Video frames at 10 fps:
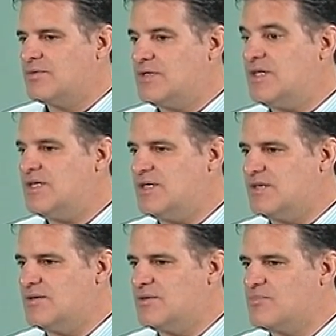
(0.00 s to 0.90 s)

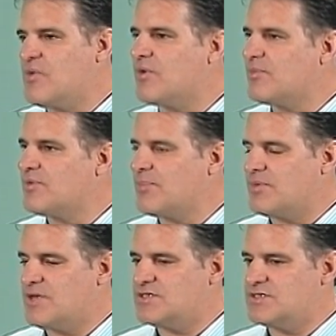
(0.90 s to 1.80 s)
key important
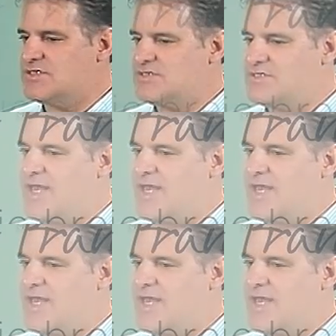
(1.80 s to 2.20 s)
preparation is just